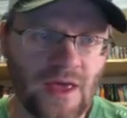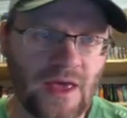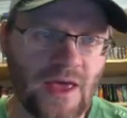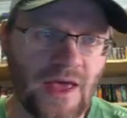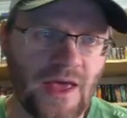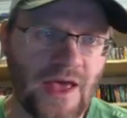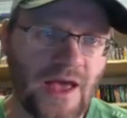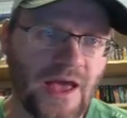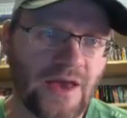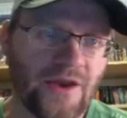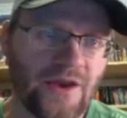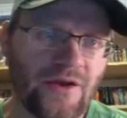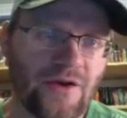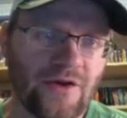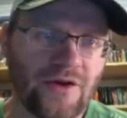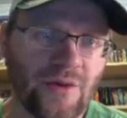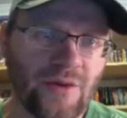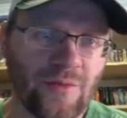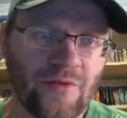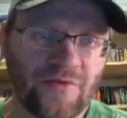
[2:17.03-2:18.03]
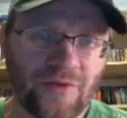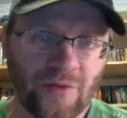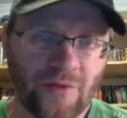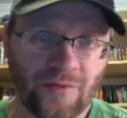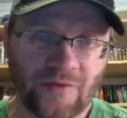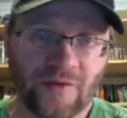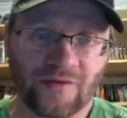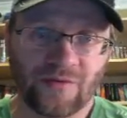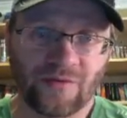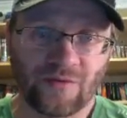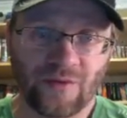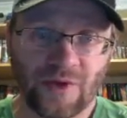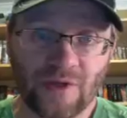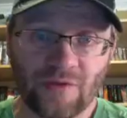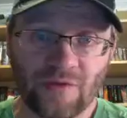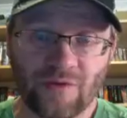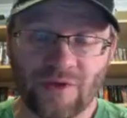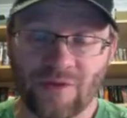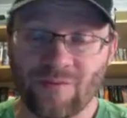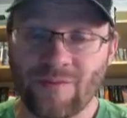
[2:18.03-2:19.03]
And our number of terms gets really,
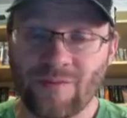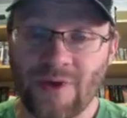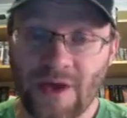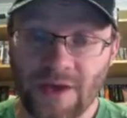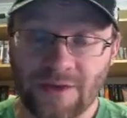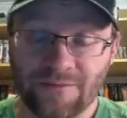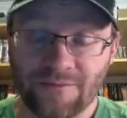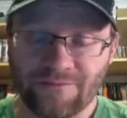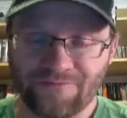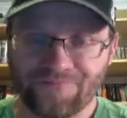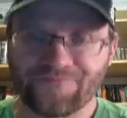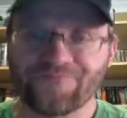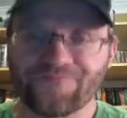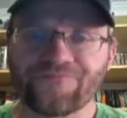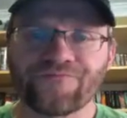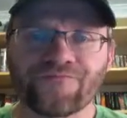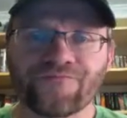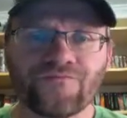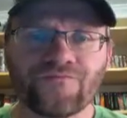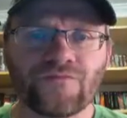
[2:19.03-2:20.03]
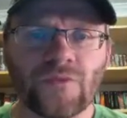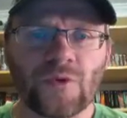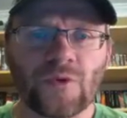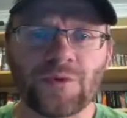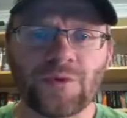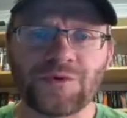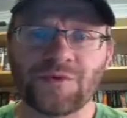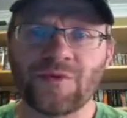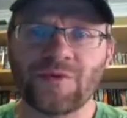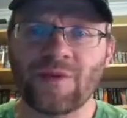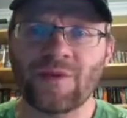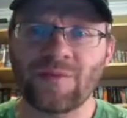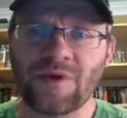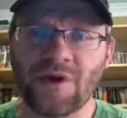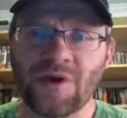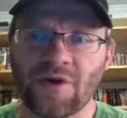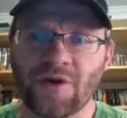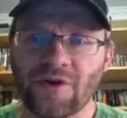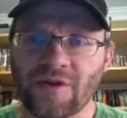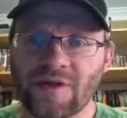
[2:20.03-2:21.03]
really big, which would then be
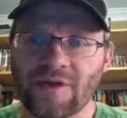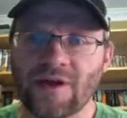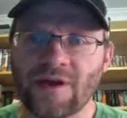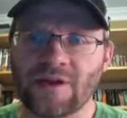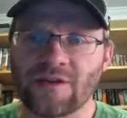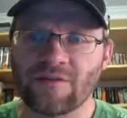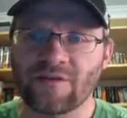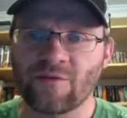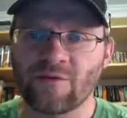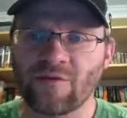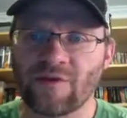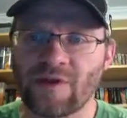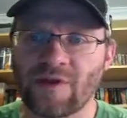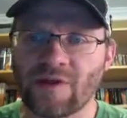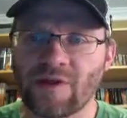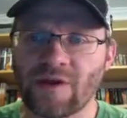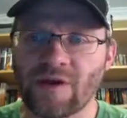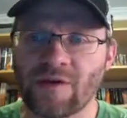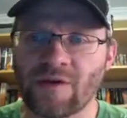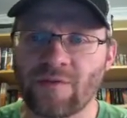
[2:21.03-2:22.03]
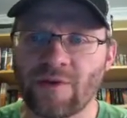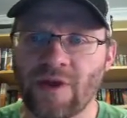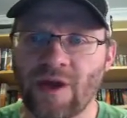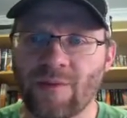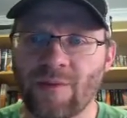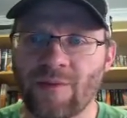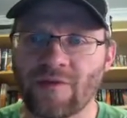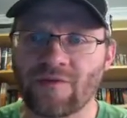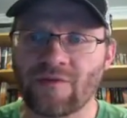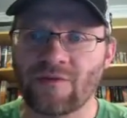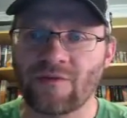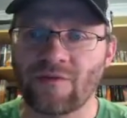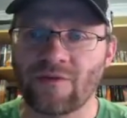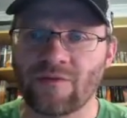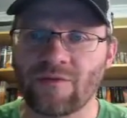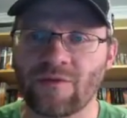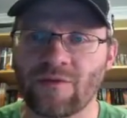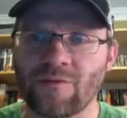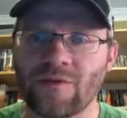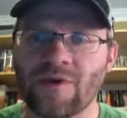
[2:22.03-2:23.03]
r to the n. So we're really looking at what happens
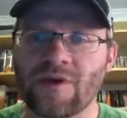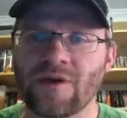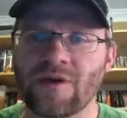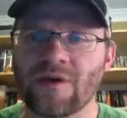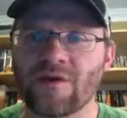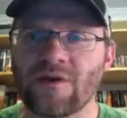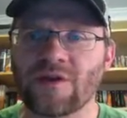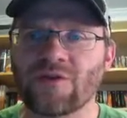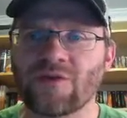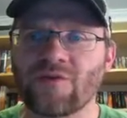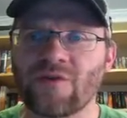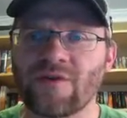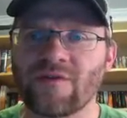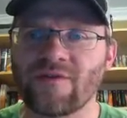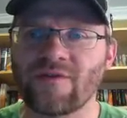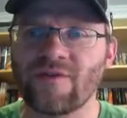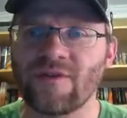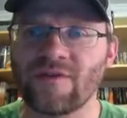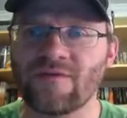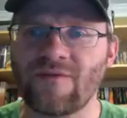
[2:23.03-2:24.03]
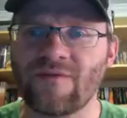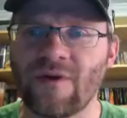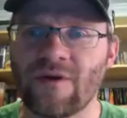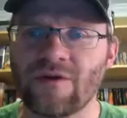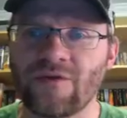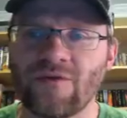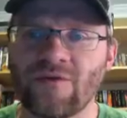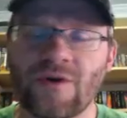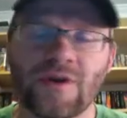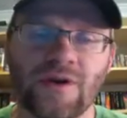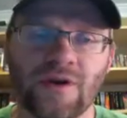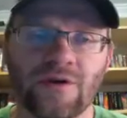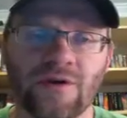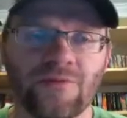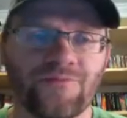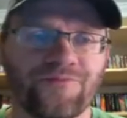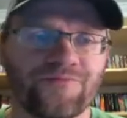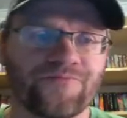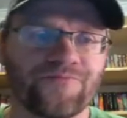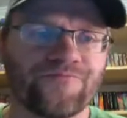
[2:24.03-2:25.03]
when we increase this value right here.
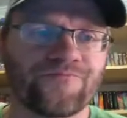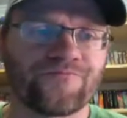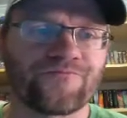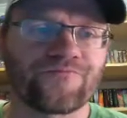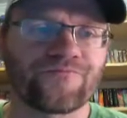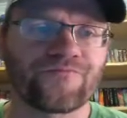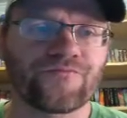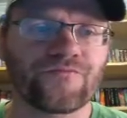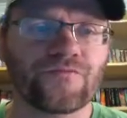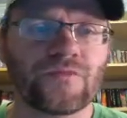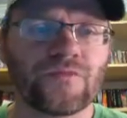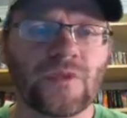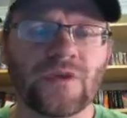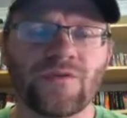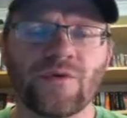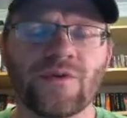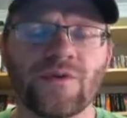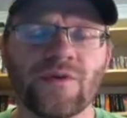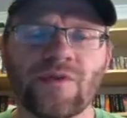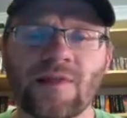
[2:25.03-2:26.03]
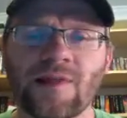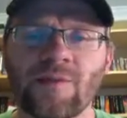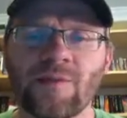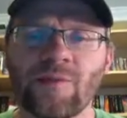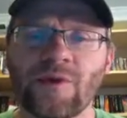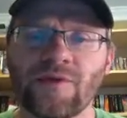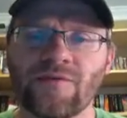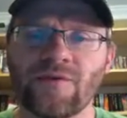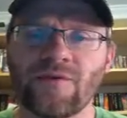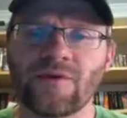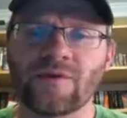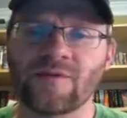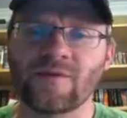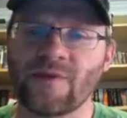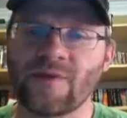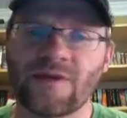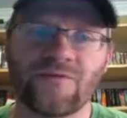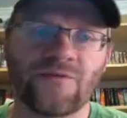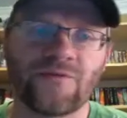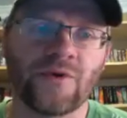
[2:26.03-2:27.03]
So I took the liberty of doing some of
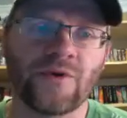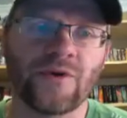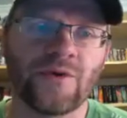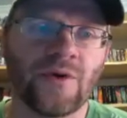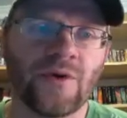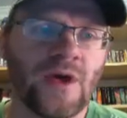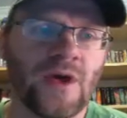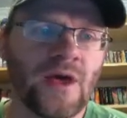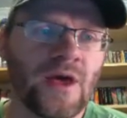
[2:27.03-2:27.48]
that for you.